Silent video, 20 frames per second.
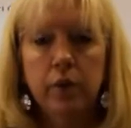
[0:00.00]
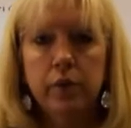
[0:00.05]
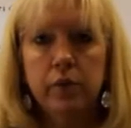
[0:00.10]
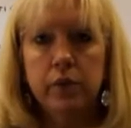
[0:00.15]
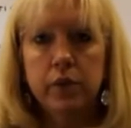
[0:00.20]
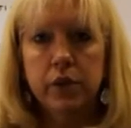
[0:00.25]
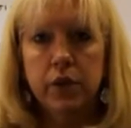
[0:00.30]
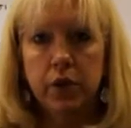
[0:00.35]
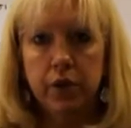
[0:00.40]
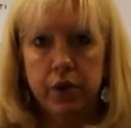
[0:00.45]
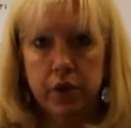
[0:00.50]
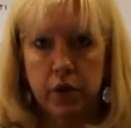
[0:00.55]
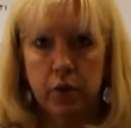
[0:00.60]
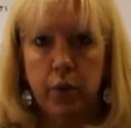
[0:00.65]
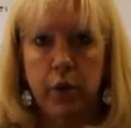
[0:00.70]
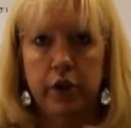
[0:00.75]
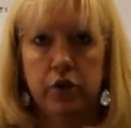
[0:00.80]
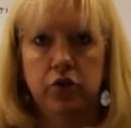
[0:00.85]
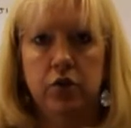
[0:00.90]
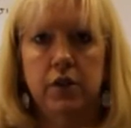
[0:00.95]
series of
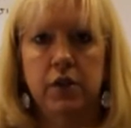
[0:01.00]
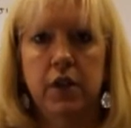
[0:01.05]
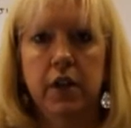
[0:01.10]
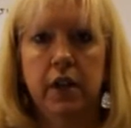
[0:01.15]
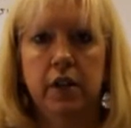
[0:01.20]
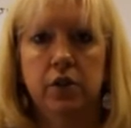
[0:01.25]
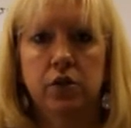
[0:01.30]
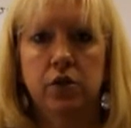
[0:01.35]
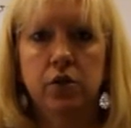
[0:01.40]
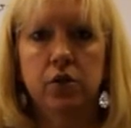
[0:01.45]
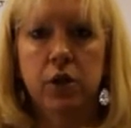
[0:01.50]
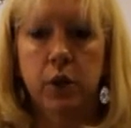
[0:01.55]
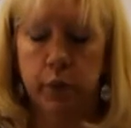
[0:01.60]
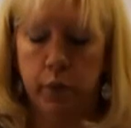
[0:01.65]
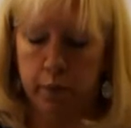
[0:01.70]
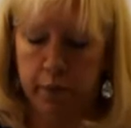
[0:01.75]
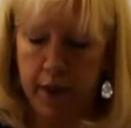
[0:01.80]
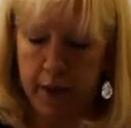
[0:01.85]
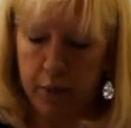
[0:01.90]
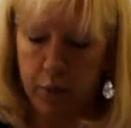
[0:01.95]
questions and answers, it
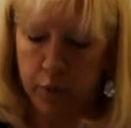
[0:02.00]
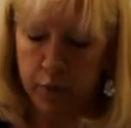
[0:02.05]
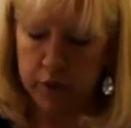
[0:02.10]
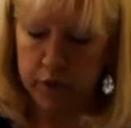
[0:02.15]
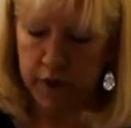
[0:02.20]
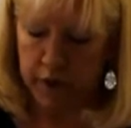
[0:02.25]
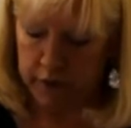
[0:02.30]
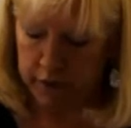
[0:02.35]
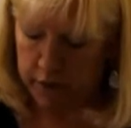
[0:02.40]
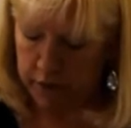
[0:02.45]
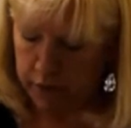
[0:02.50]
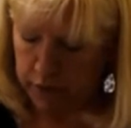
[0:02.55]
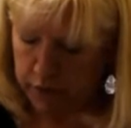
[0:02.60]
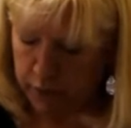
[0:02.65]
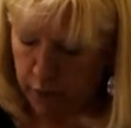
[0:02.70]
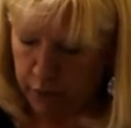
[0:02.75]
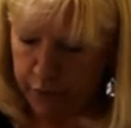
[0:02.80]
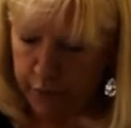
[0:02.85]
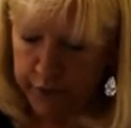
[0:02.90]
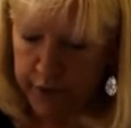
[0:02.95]
will make more sense.
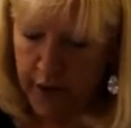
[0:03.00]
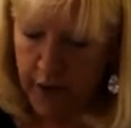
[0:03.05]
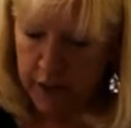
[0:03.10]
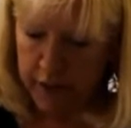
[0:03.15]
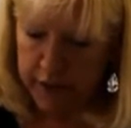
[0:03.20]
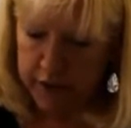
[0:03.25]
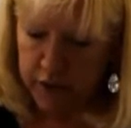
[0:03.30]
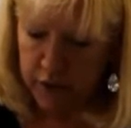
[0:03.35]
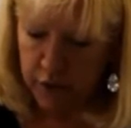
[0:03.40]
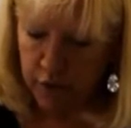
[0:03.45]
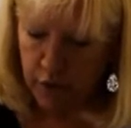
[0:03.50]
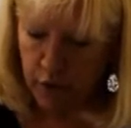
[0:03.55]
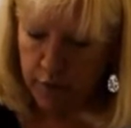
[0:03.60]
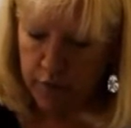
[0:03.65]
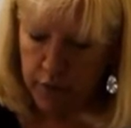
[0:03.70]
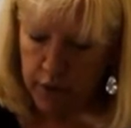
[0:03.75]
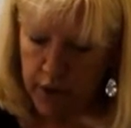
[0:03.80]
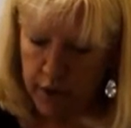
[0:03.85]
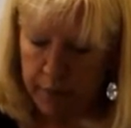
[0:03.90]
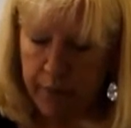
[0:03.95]
So for now, let's look
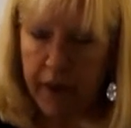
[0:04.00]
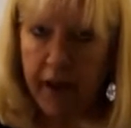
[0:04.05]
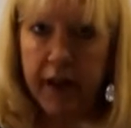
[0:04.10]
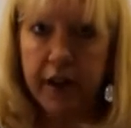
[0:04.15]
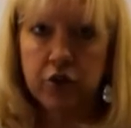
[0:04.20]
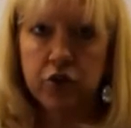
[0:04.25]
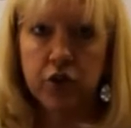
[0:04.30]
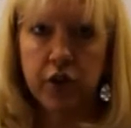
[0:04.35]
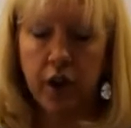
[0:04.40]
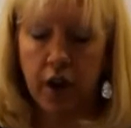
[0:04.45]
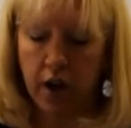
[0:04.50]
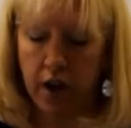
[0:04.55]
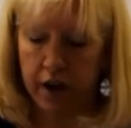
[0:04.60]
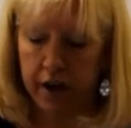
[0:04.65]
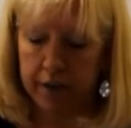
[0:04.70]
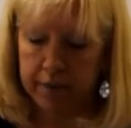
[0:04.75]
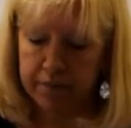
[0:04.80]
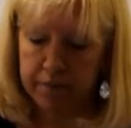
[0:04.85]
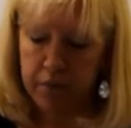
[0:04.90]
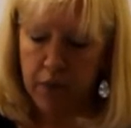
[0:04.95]
over at page
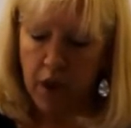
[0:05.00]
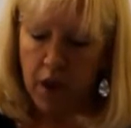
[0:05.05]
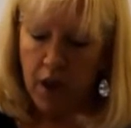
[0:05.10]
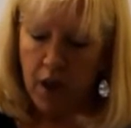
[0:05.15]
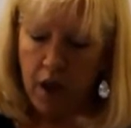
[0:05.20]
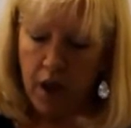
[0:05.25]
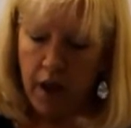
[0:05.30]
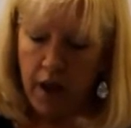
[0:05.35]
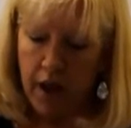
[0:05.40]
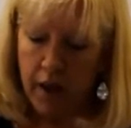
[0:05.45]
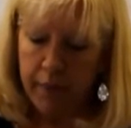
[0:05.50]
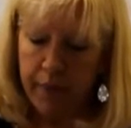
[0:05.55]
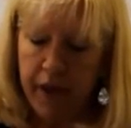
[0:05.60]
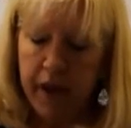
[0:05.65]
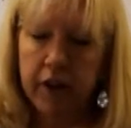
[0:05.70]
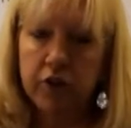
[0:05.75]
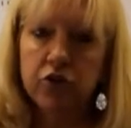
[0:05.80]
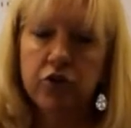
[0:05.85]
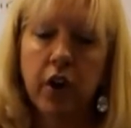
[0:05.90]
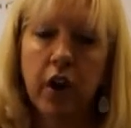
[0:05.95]
9. And
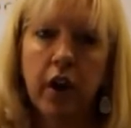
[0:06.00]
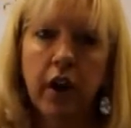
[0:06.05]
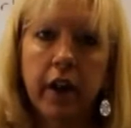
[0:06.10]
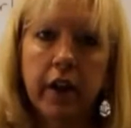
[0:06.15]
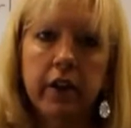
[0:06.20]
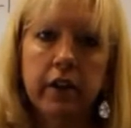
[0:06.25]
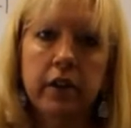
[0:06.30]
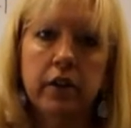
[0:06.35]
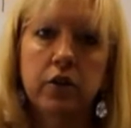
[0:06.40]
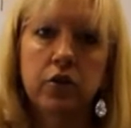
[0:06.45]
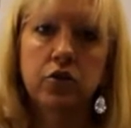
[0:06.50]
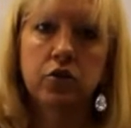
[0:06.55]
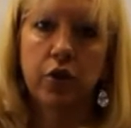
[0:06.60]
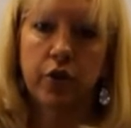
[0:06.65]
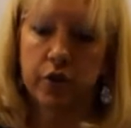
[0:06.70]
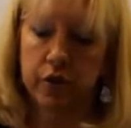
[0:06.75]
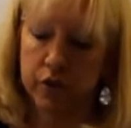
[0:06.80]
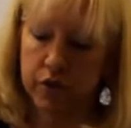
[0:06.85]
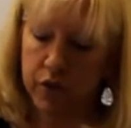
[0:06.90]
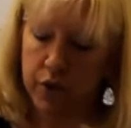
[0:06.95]
page 9
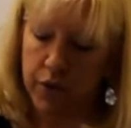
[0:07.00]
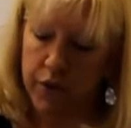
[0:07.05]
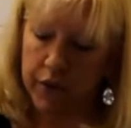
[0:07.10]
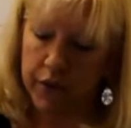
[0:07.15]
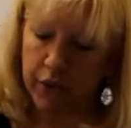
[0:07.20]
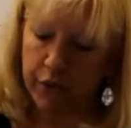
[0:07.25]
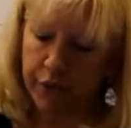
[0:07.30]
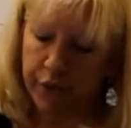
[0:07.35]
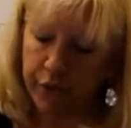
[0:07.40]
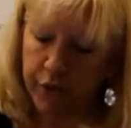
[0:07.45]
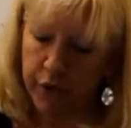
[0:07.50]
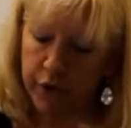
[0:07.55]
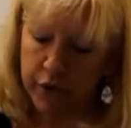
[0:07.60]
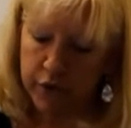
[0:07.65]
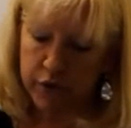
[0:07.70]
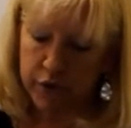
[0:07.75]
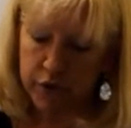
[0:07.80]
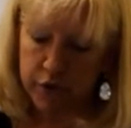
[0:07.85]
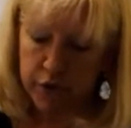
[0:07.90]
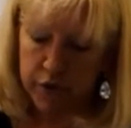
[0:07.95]
shows you that the
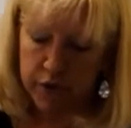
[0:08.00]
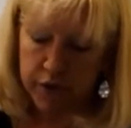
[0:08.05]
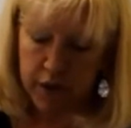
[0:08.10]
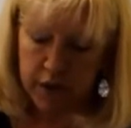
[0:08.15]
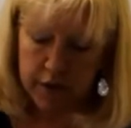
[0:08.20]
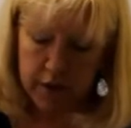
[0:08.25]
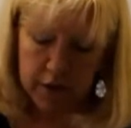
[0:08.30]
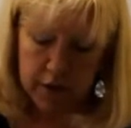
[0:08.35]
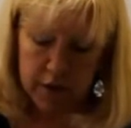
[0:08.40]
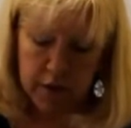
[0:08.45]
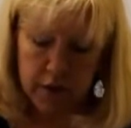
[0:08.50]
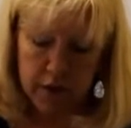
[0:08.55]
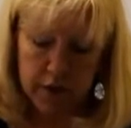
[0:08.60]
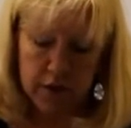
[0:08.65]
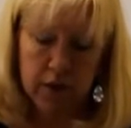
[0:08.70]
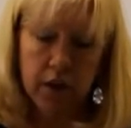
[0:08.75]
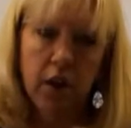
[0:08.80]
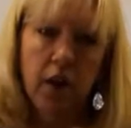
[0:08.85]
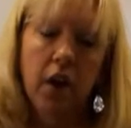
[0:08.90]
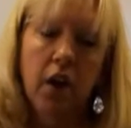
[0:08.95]
first 2
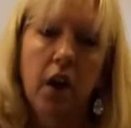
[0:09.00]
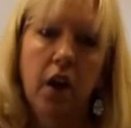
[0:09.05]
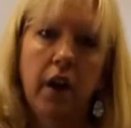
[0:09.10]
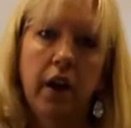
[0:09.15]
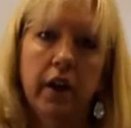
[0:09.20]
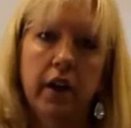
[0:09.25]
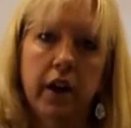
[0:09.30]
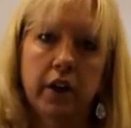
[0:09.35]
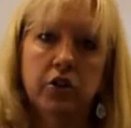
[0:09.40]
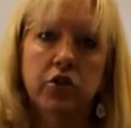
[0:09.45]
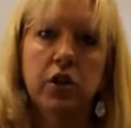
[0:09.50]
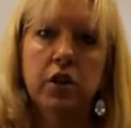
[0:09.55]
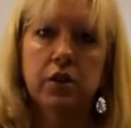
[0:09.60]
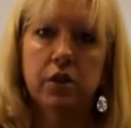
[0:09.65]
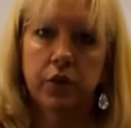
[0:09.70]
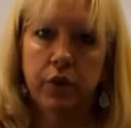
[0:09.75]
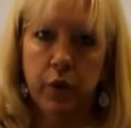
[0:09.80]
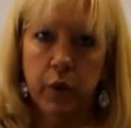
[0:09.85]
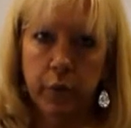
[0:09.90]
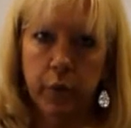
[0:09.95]
sentences, and actually it's a
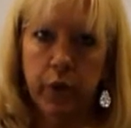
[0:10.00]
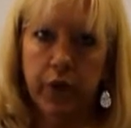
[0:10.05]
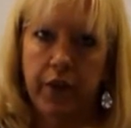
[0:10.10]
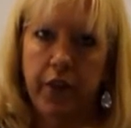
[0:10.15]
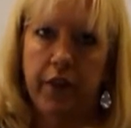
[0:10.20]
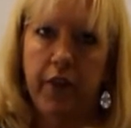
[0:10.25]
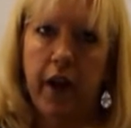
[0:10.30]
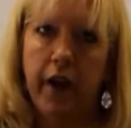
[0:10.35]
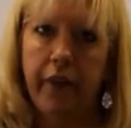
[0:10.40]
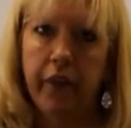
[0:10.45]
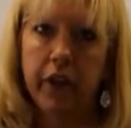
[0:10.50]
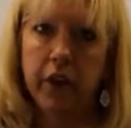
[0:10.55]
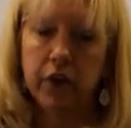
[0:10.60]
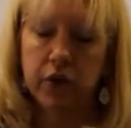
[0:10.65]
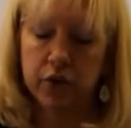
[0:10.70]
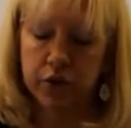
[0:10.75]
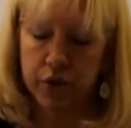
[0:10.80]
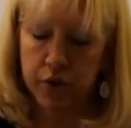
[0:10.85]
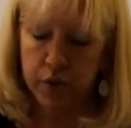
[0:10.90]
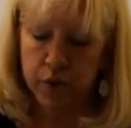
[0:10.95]
few more than that your
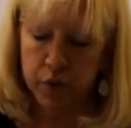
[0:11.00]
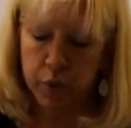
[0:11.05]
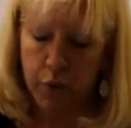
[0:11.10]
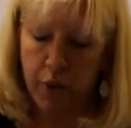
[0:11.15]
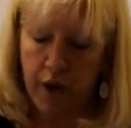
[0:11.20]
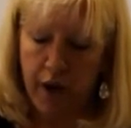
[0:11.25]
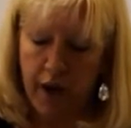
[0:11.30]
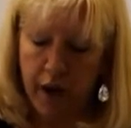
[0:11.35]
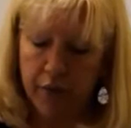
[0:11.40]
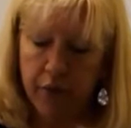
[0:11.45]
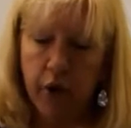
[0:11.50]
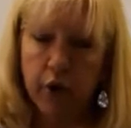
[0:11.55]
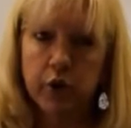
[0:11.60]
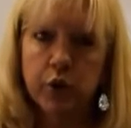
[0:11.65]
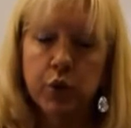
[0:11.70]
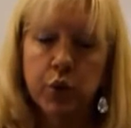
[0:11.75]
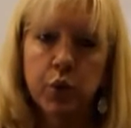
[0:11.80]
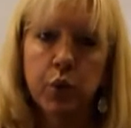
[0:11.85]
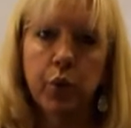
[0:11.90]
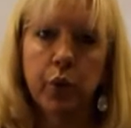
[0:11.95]
students will have, are
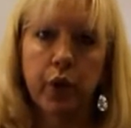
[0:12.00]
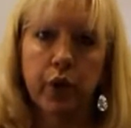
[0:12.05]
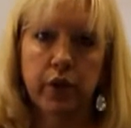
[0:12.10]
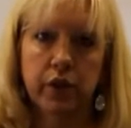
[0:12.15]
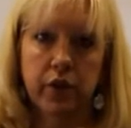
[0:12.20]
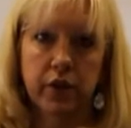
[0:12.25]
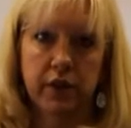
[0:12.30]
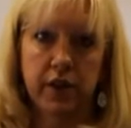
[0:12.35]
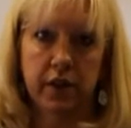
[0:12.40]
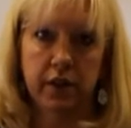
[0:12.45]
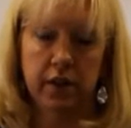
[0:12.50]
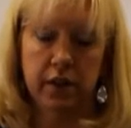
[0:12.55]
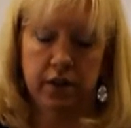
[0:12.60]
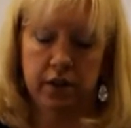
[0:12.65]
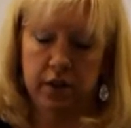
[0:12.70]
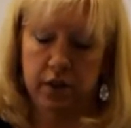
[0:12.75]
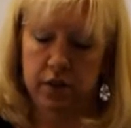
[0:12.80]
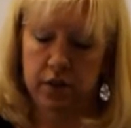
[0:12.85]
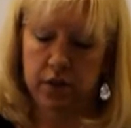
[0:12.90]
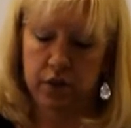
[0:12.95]
2-word
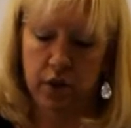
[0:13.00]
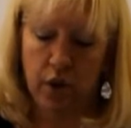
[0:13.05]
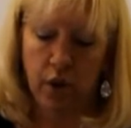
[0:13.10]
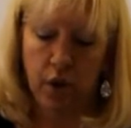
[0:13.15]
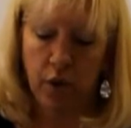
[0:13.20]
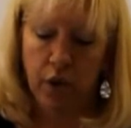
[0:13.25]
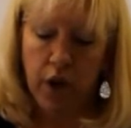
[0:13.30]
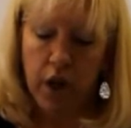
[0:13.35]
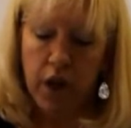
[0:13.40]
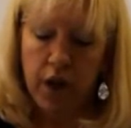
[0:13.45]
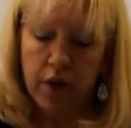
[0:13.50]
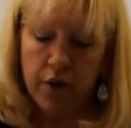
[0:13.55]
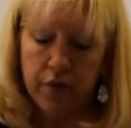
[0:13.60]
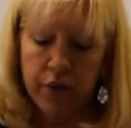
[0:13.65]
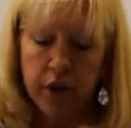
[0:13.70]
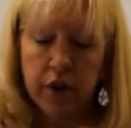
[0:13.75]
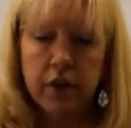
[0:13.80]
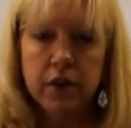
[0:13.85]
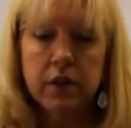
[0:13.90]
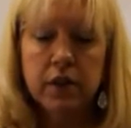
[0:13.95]
sentences. So
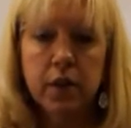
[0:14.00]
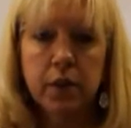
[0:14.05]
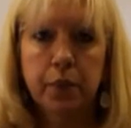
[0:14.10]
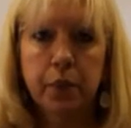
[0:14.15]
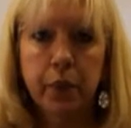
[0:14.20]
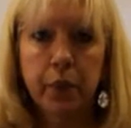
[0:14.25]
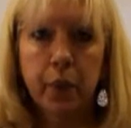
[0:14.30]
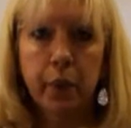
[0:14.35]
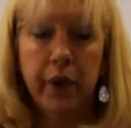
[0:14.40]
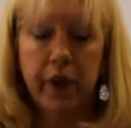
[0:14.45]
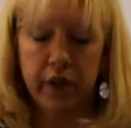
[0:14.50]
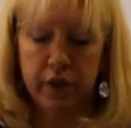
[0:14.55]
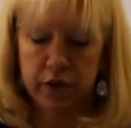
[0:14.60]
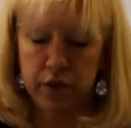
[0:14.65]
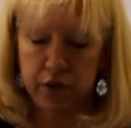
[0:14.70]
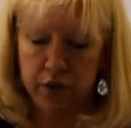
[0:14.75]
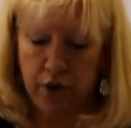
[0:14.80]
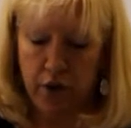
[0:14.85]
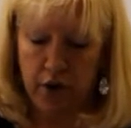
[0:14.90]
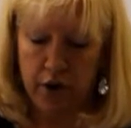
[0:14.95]
very simple way to
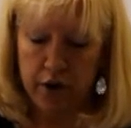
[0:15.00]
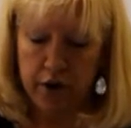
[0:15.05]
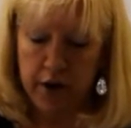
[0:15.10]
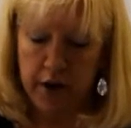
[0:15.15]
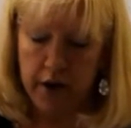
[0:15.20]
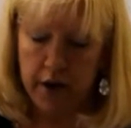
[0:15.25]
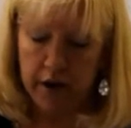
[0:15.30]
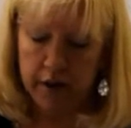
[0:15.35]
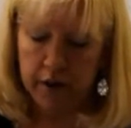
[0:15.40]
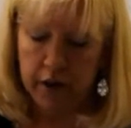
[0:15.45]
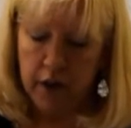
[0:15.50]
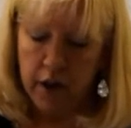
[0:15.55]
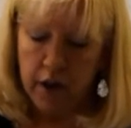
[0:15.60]
start, and